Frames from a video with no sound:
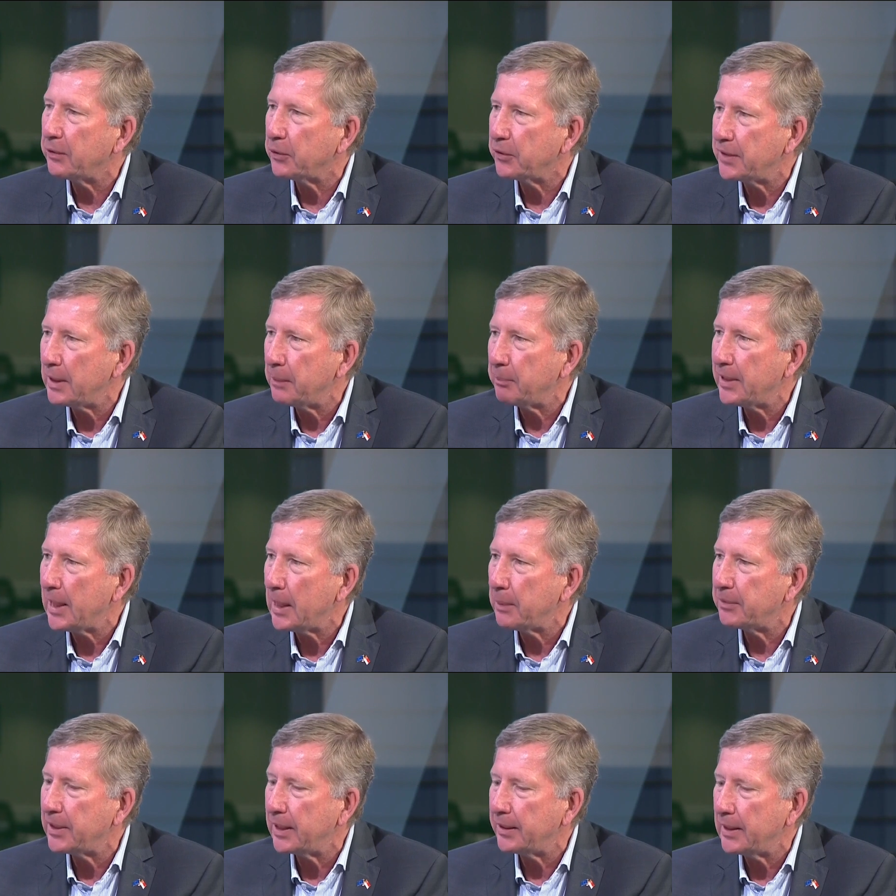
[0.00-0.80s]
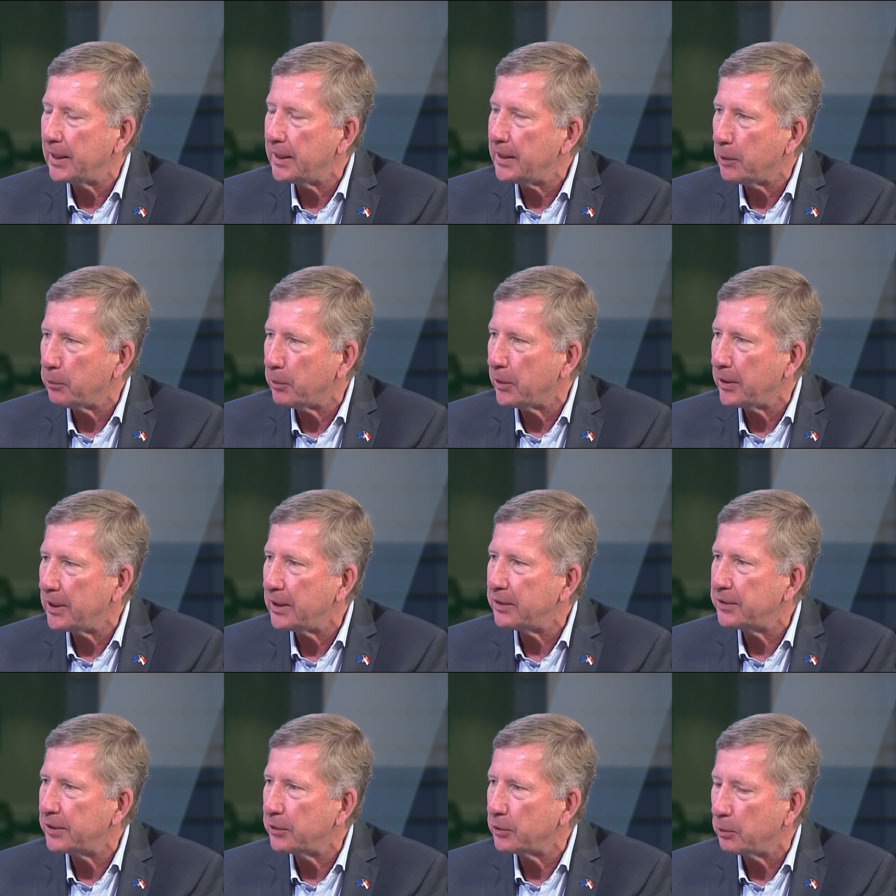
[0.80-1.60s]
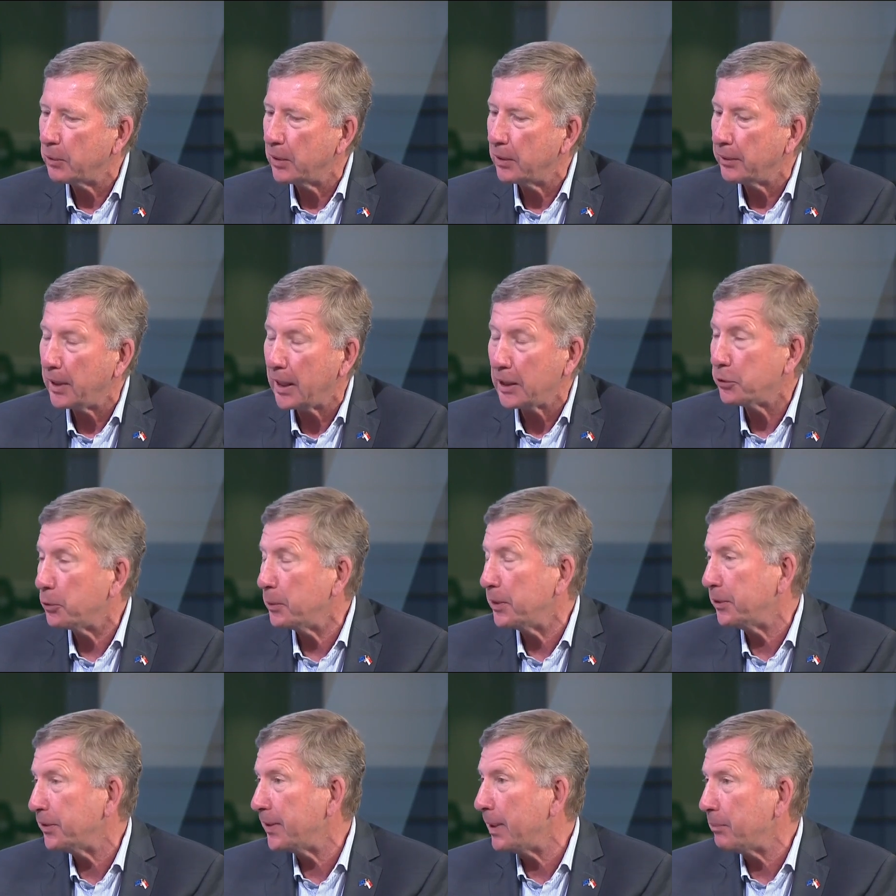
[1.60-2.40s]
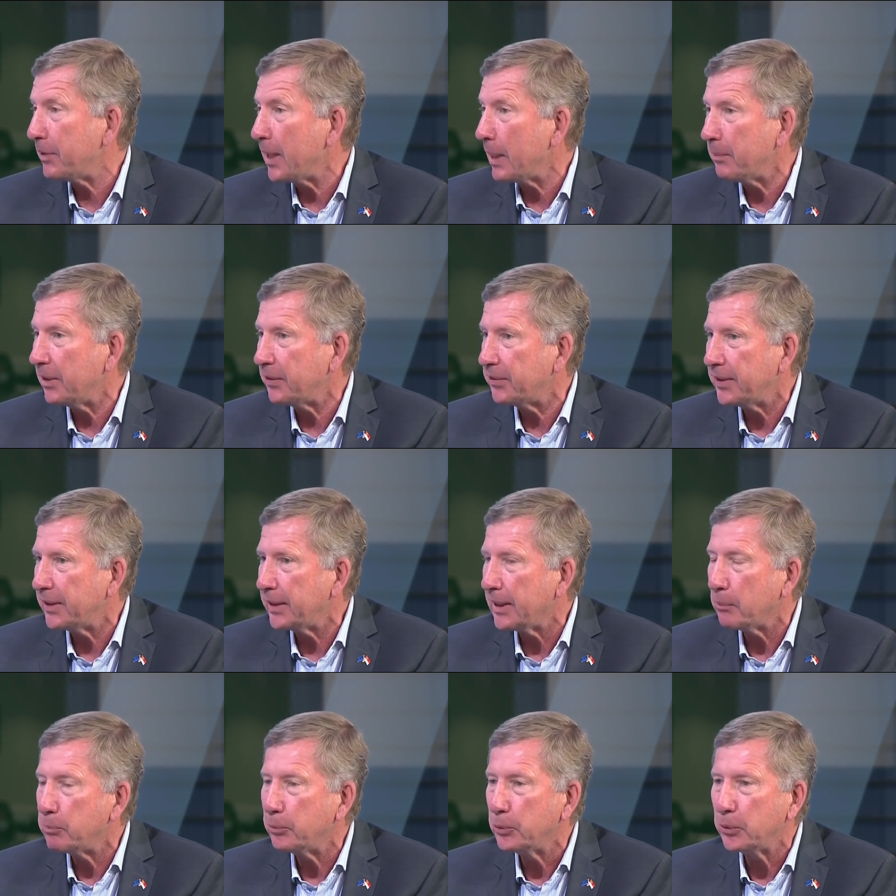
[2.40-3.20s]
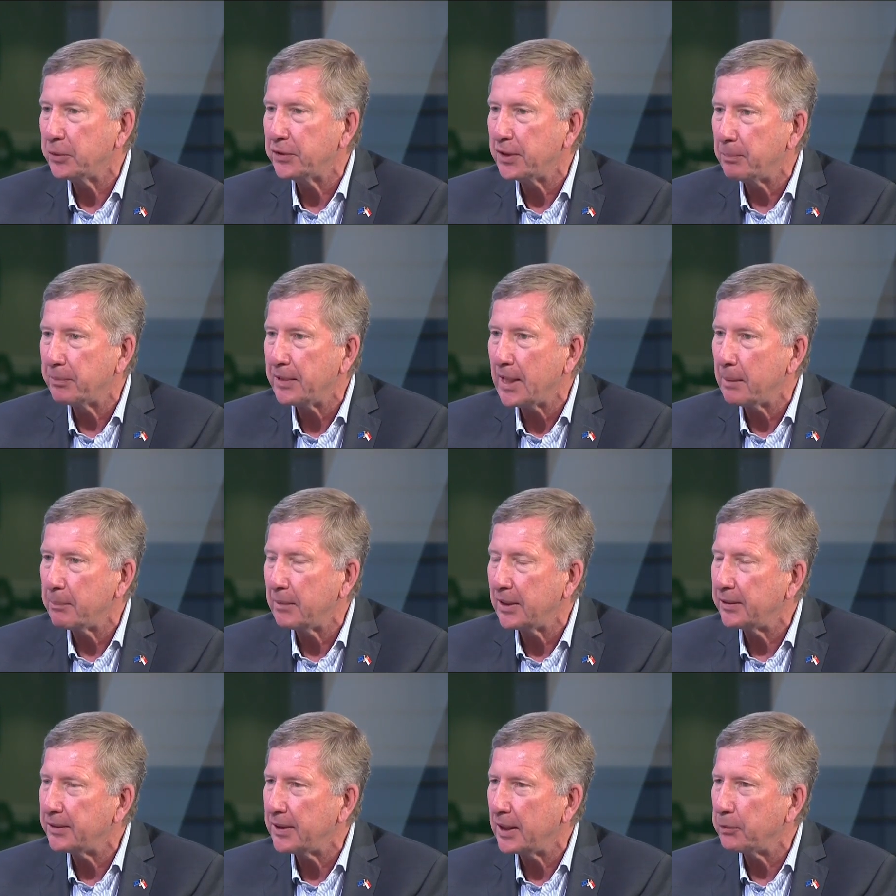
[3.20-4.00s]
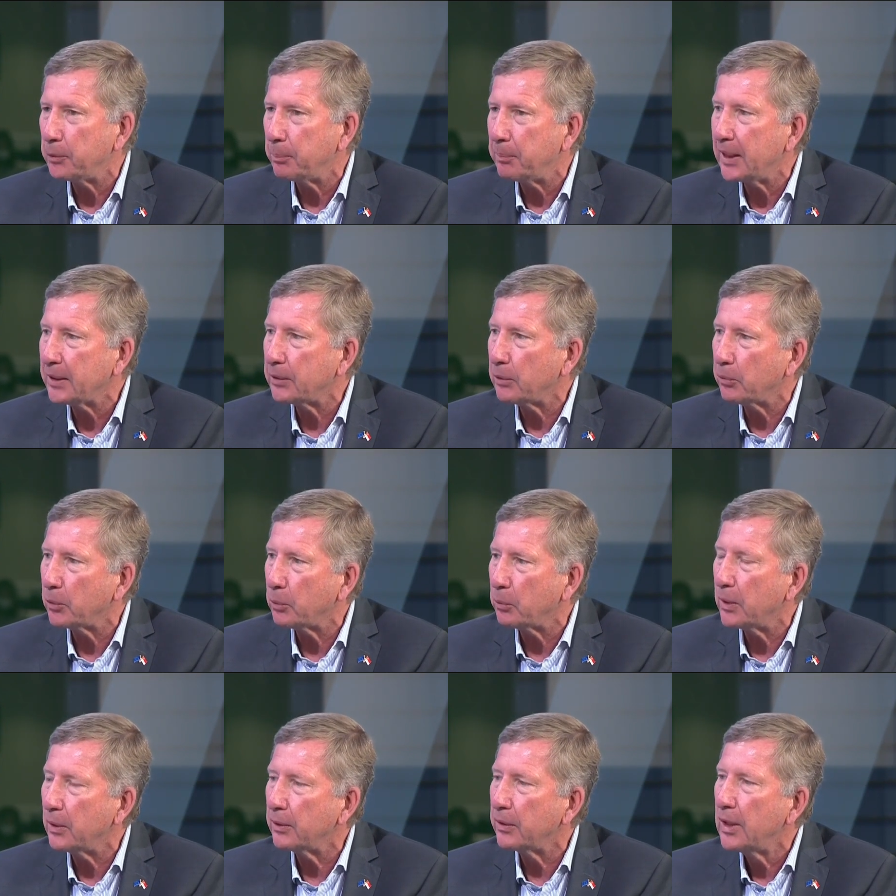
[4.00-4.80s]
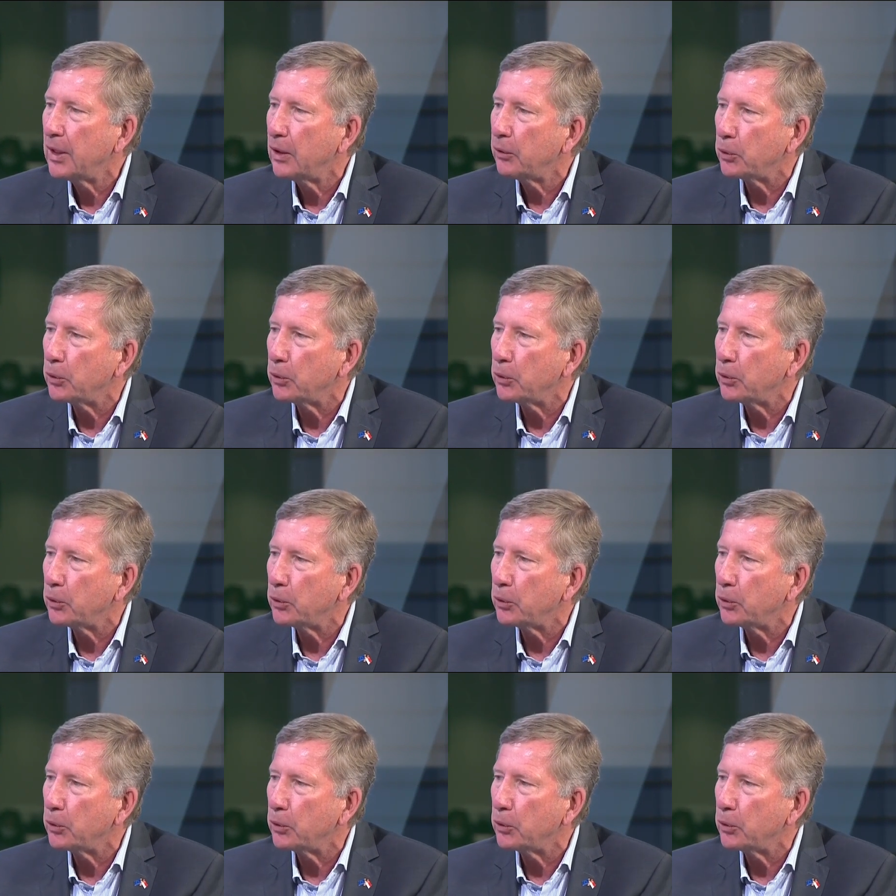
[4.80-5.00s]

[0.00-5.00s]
at the same time that anywhere else in the world. Actually, same time as Singapore, same time as other part of the world.